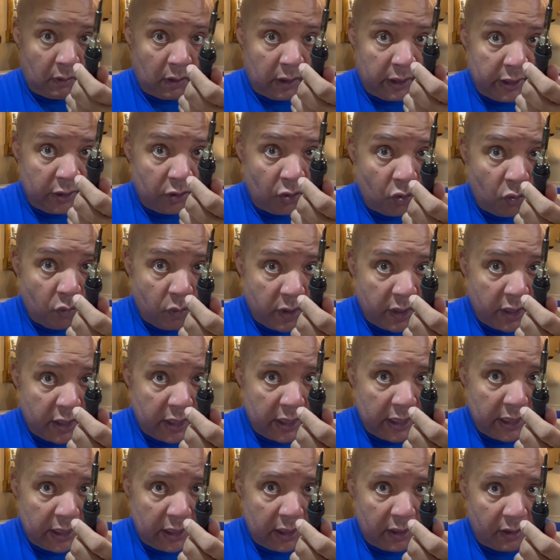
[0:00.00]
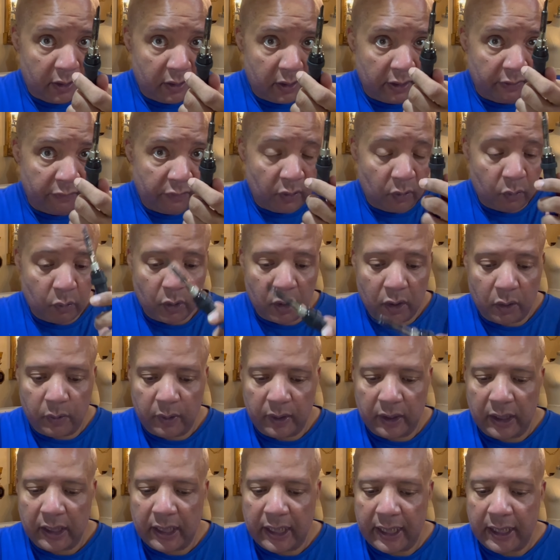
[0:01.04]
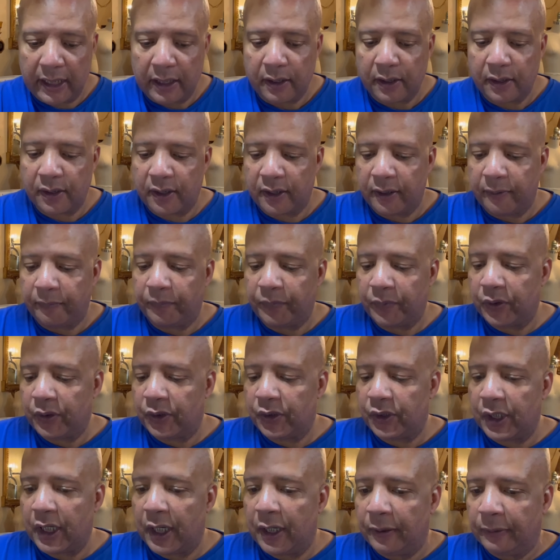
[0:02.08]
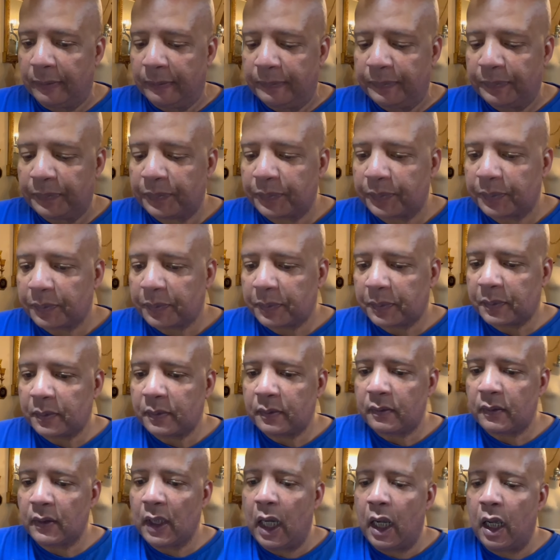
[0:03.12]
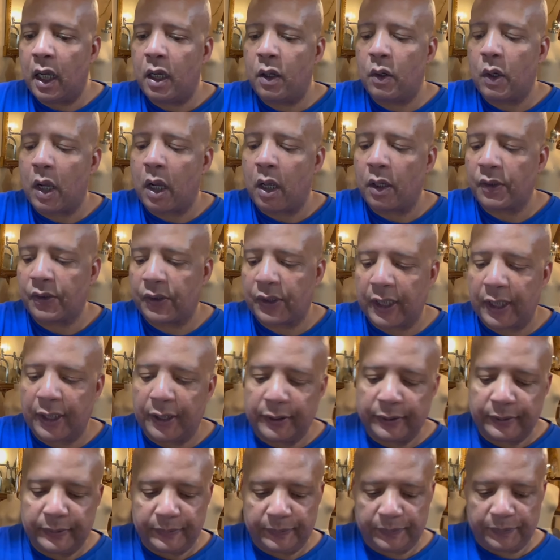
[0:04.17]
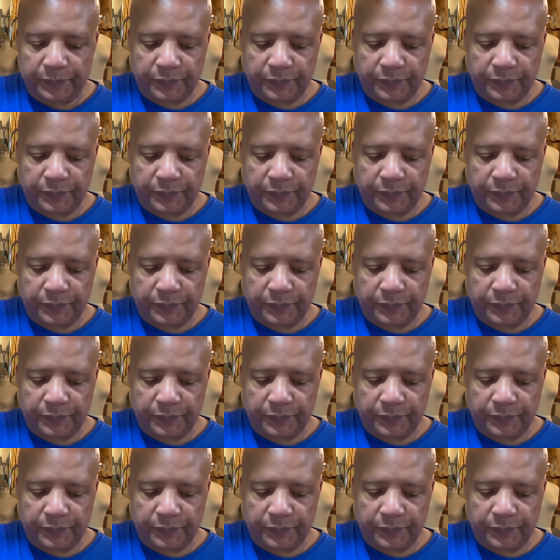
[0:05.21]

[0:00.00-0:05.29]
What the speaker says: get you one of these if you work with lace. So, oh, also,